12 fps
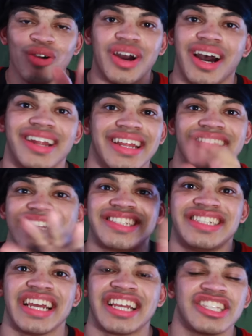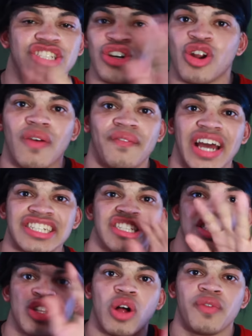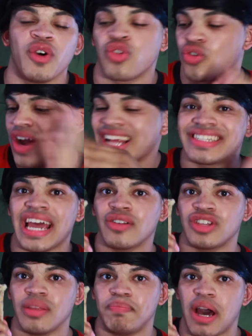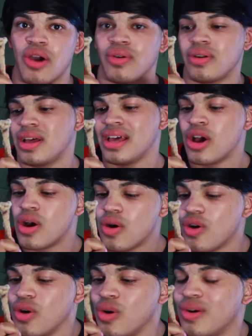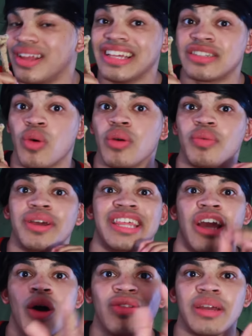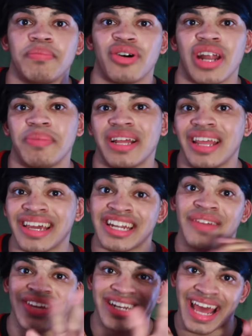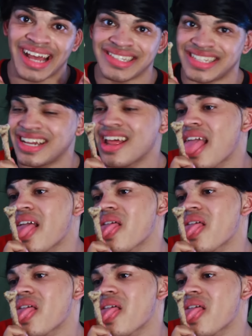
honey, this chicken's good old-fashioned soul food right down to the bone. Ooh, and this won't be the only bone I'll be licking if you're nasty.